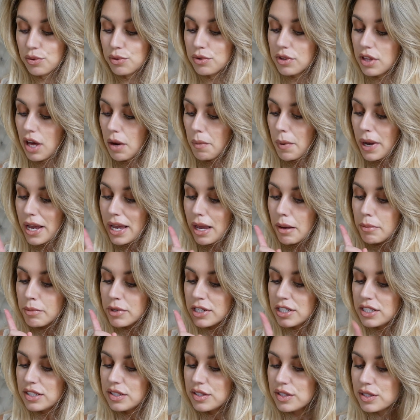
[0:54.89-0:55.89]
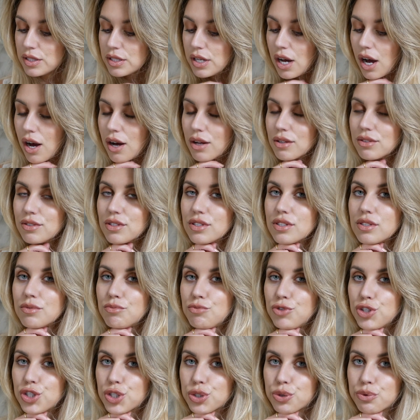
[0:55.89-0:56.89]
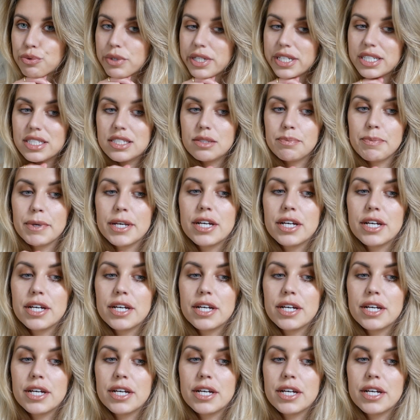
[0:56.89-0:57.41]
although I am going to start on some treats